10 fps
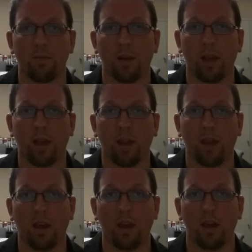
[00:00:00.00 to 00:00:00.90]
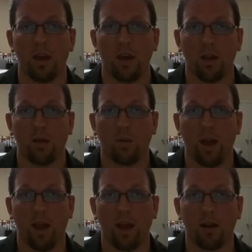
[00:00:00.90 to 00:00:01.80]
play the
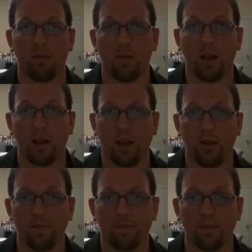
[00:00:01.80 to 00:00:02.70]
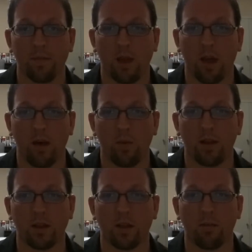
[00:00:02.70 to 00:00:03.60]
right hand melody, what
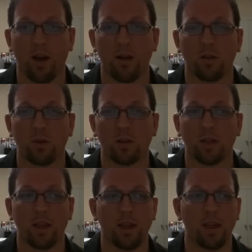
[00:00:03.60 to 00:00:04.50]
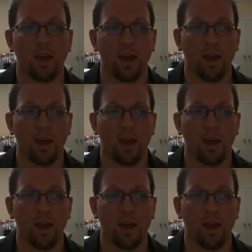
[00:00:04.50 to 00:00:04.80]
the sopranos will sing,